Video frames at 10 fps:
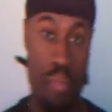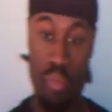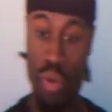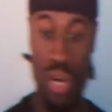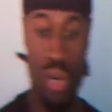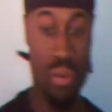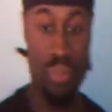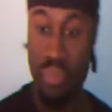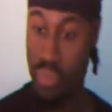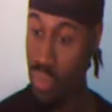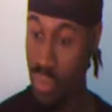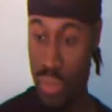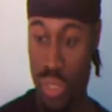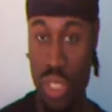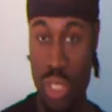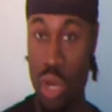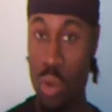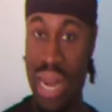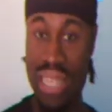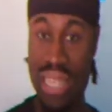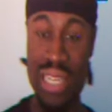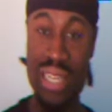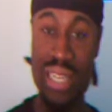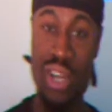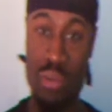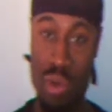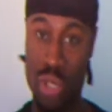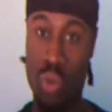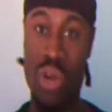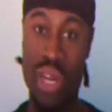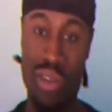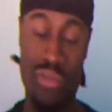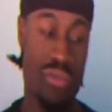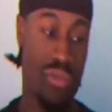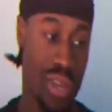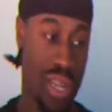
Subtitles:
But you know, when I seen the commercial, what if,